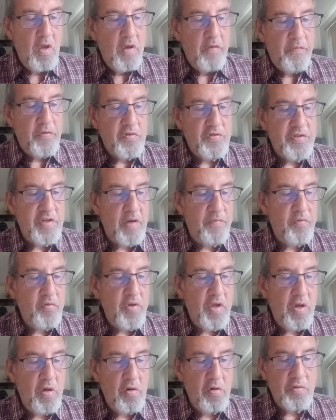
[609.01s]
For several
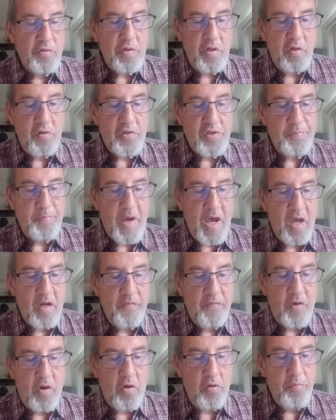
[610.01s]
years, and in spite
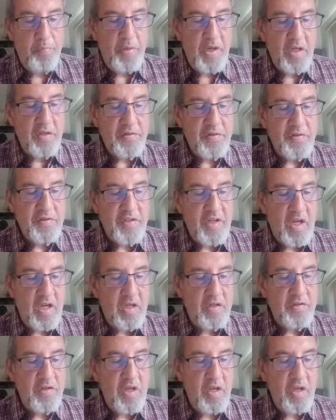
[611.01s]
of all the pesticides